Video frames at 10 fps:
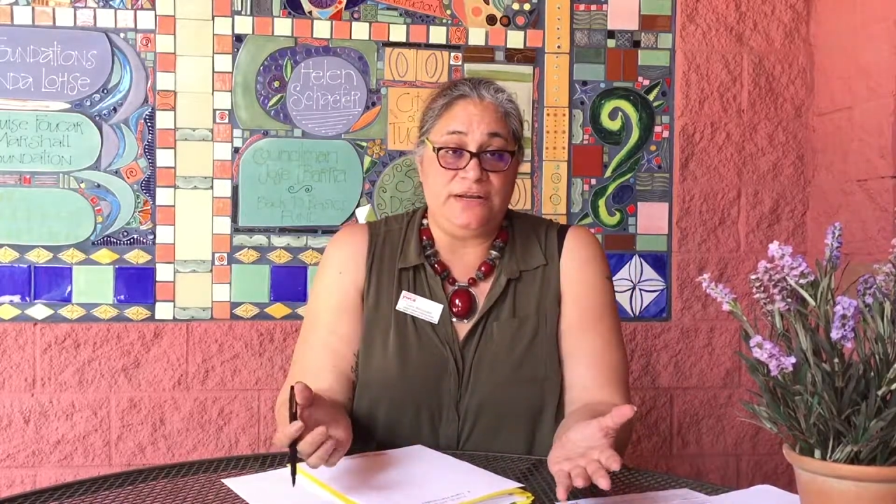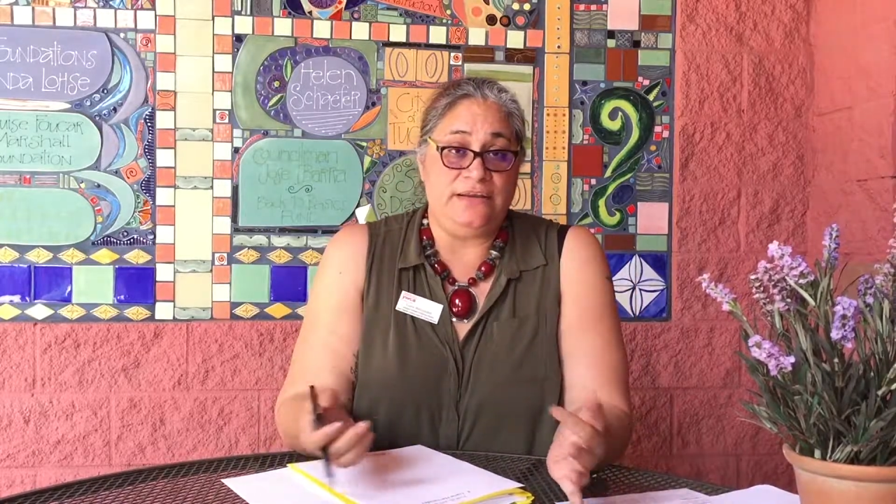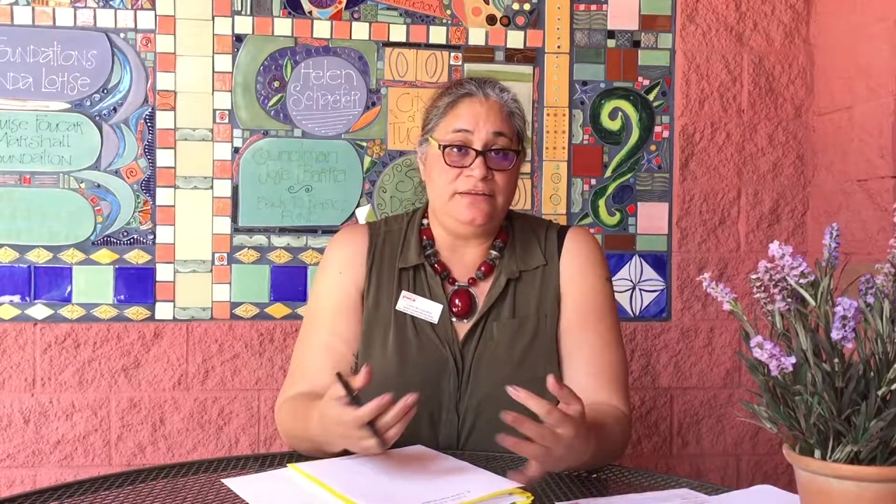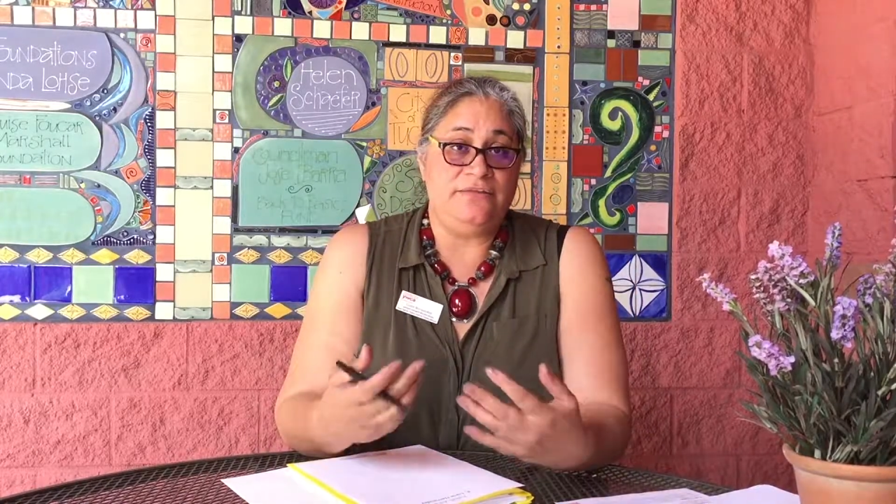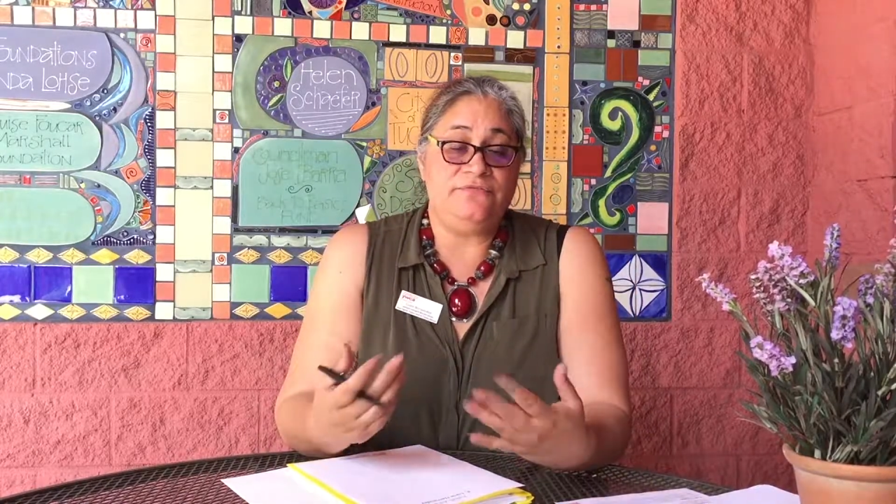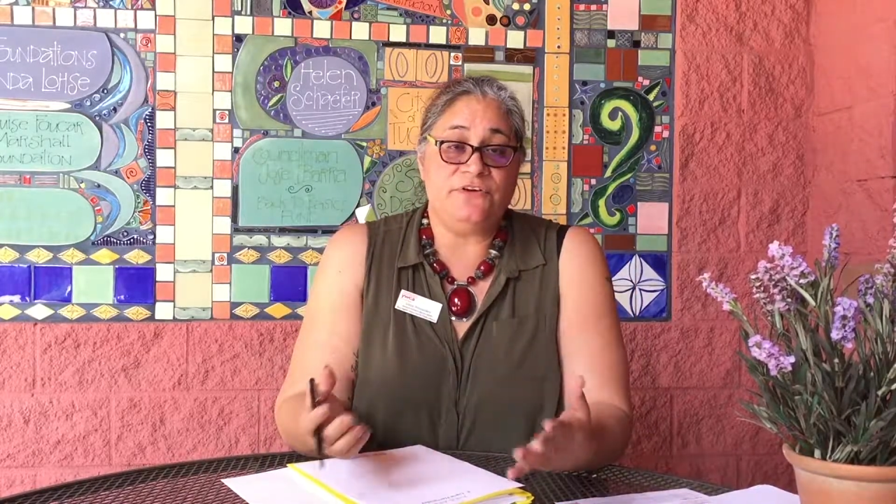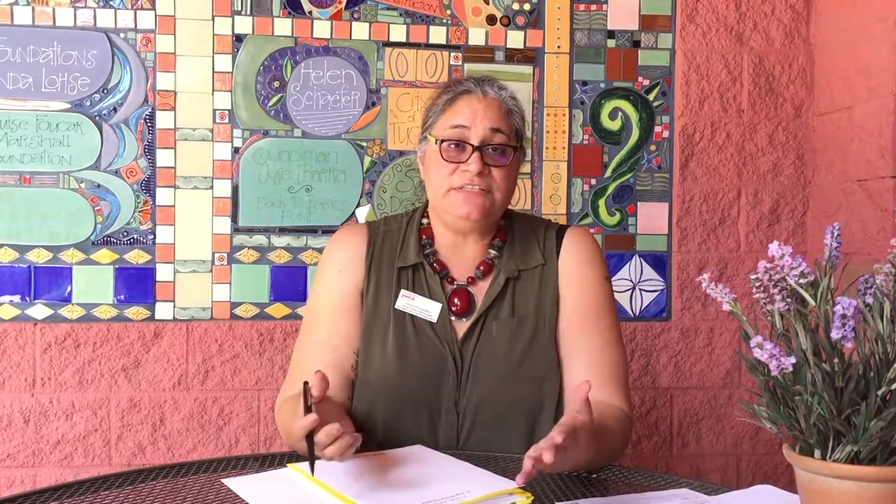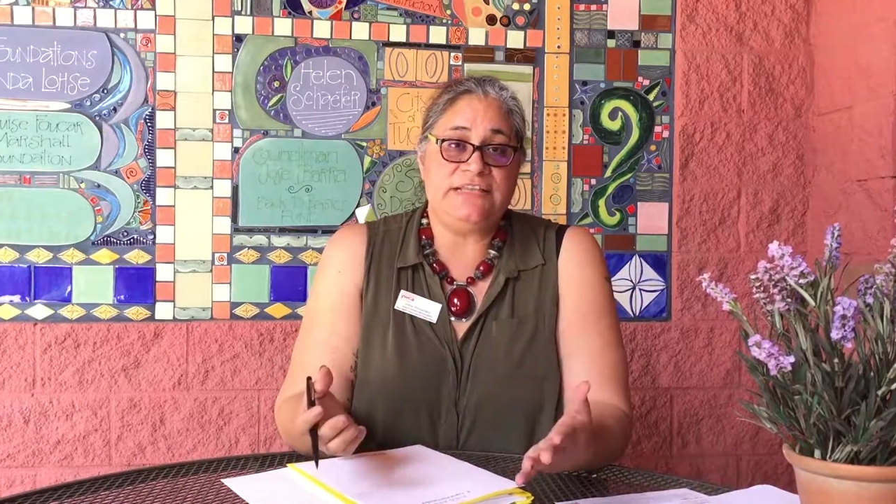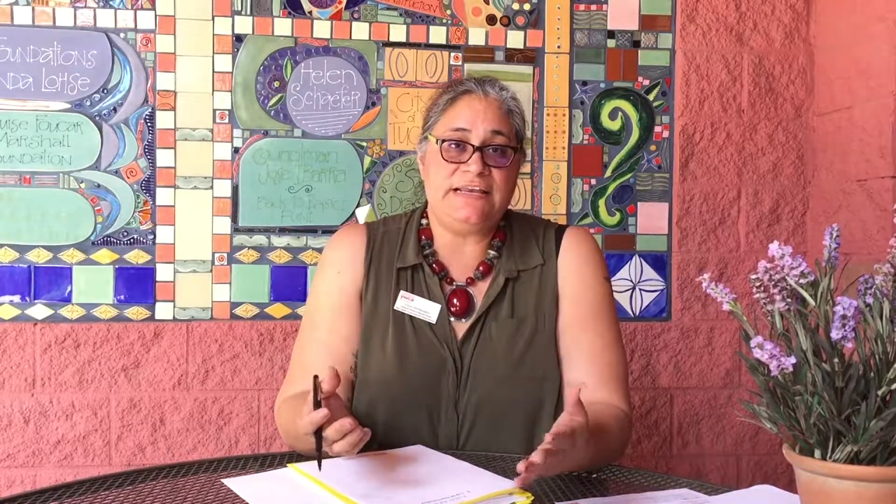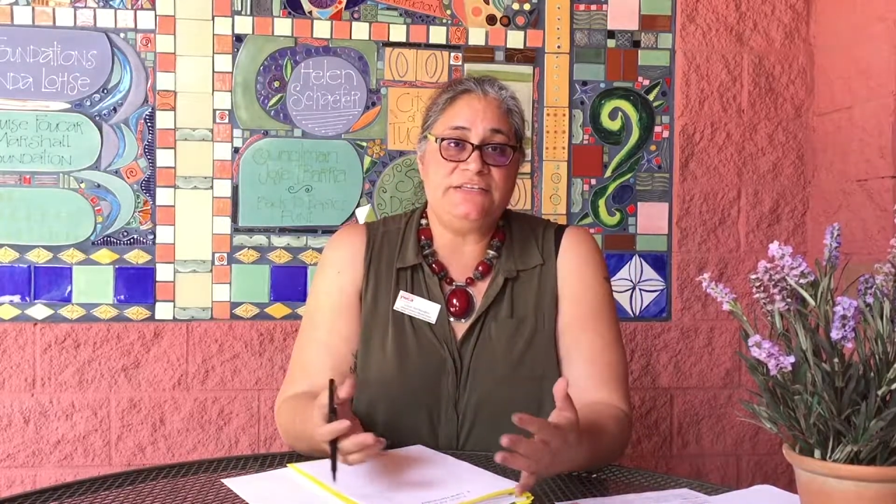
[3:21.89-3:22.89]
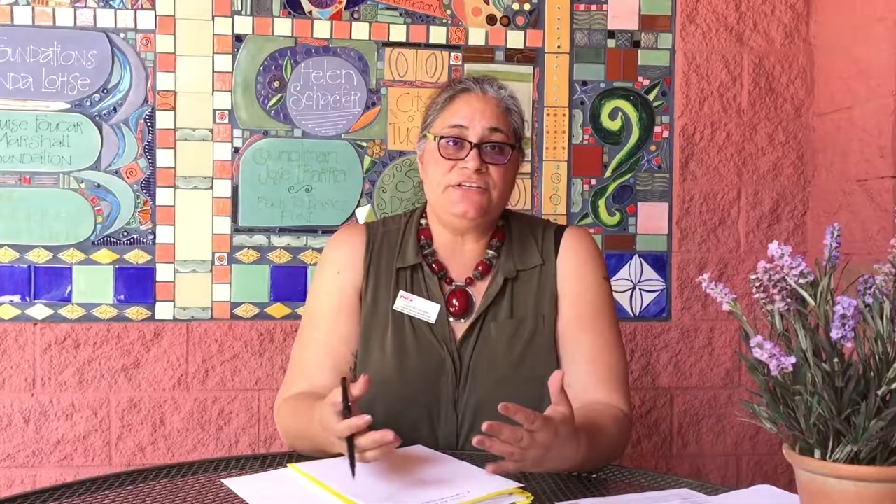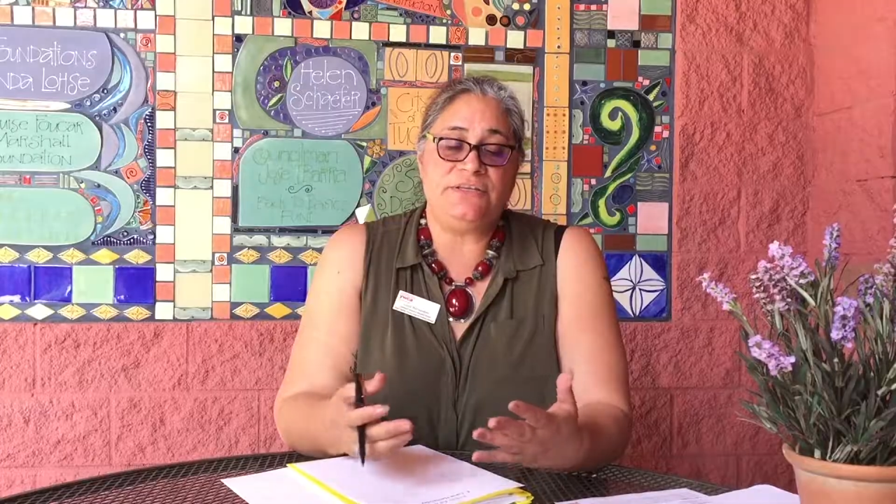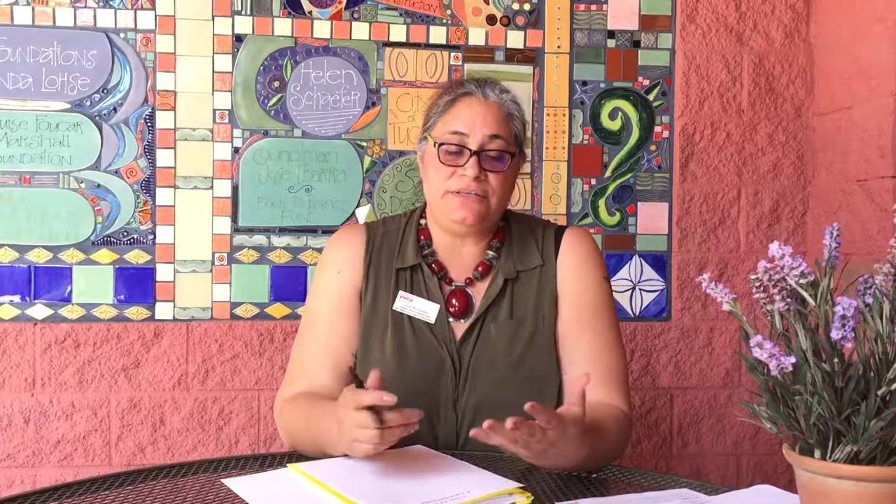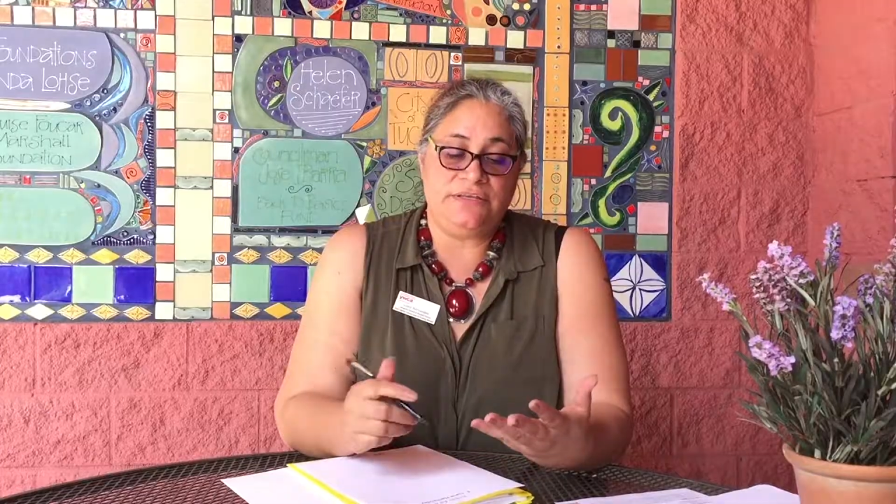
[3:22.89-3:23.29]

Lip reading: and the first thing is you